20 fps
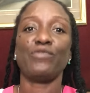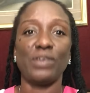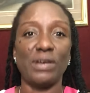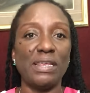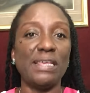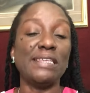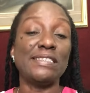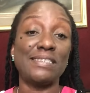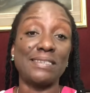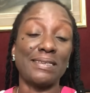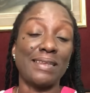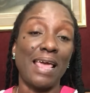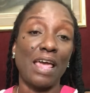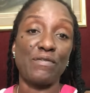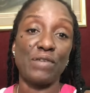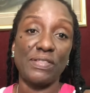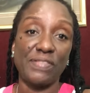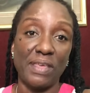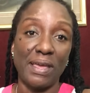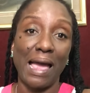releasing
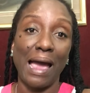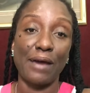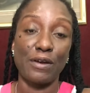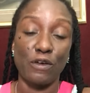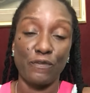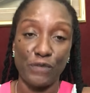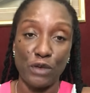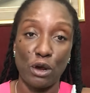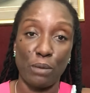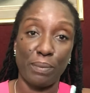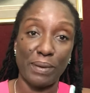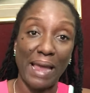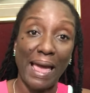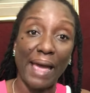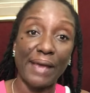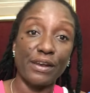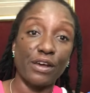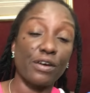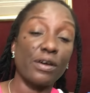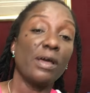everything out of your
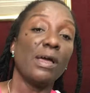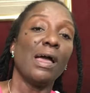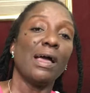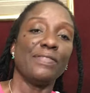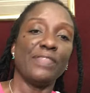bladder,